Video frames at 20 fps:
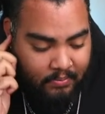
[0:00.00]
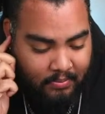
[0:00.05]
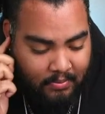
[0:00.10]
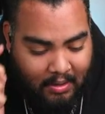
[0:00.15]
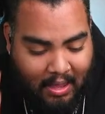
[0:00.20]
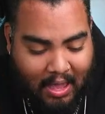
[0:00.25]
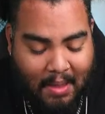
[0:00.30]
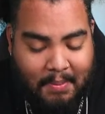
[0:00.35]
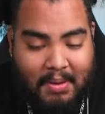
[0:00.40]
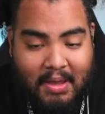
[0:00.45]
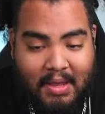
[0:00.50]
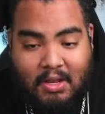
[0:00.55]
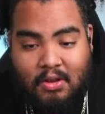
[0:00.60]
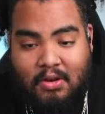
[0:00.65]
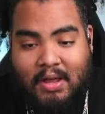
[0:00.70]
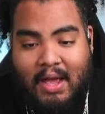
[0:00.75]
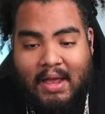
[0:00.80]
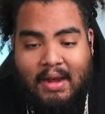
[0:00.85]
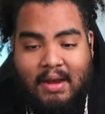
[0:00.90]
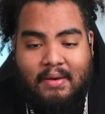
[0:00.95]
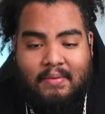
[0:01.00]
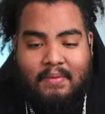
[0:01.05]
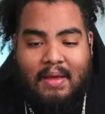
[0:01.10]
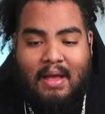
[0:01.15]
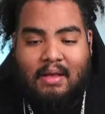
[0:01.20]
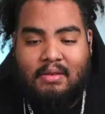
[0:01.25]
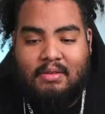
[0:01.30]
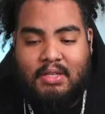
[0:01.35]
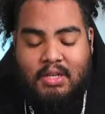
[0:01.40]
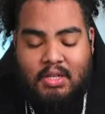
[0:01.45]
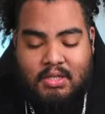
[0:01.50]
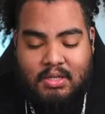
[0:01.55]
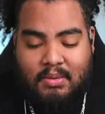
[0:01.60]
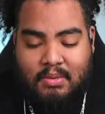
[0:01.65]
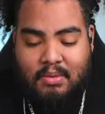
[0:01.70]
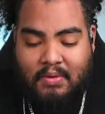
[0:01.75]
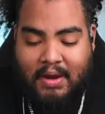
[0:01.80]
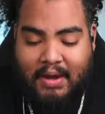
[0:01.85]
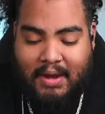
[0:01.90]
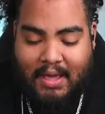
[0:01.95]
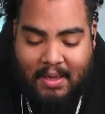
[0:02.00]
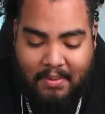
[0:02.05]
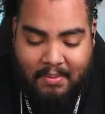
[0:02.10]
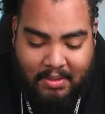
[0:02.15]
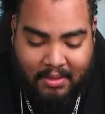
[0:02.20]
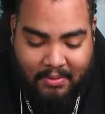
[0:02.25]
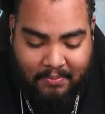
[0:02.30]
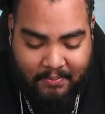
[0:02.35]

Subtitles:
I mean, United, I'll send you something right now, brother.